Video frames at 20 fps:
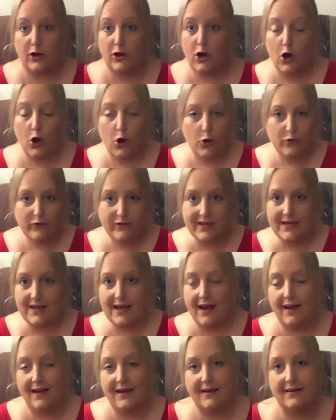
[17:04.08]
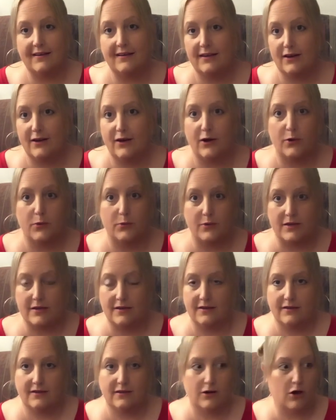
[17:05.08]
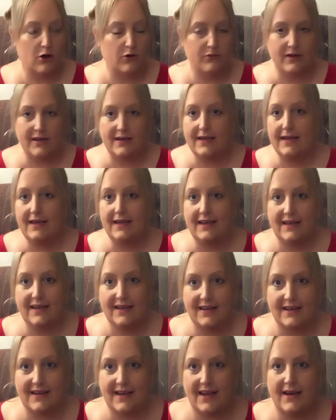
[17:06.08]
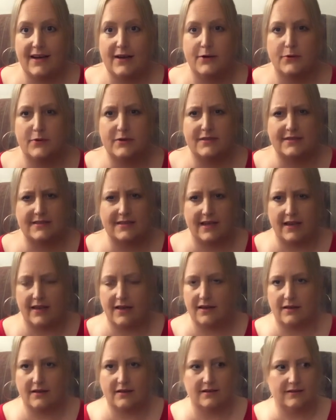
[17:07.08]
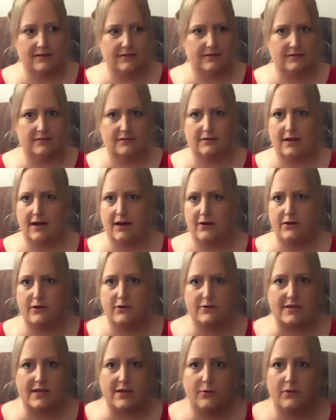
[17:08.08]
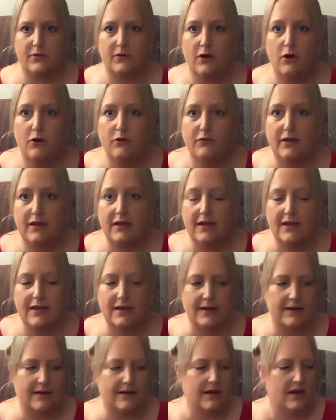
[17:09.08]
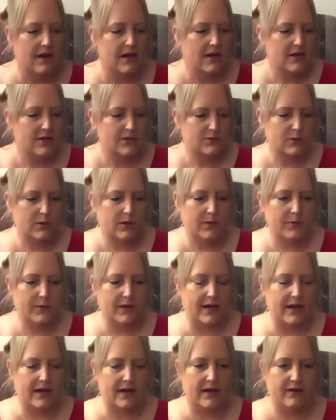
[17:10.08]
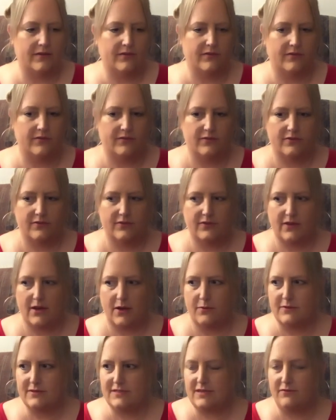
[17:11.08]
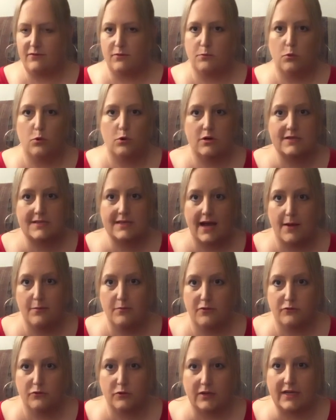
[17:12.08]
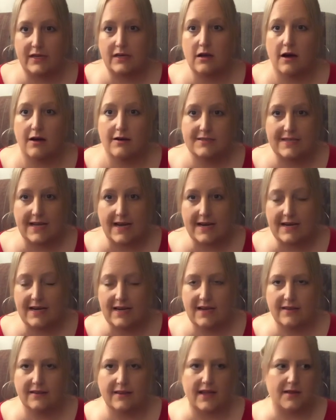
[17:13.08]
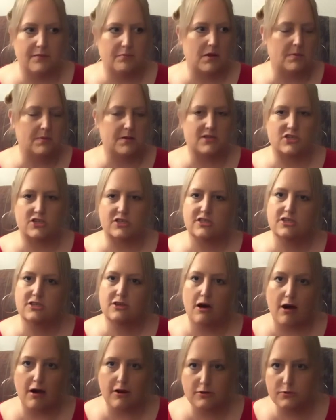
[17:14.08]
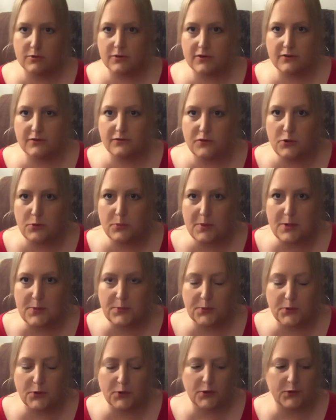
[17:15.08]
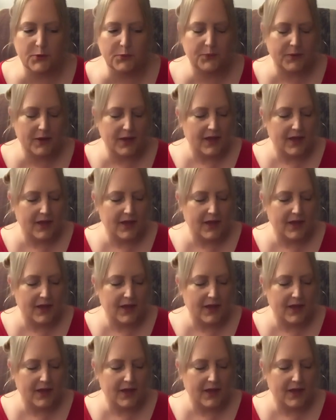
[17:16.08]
COVID had, you know, what COVID hit and it was like, oh, how do you date with COVID? And so anyway, that was even more time of really not dating, like maybe just talked with a few people.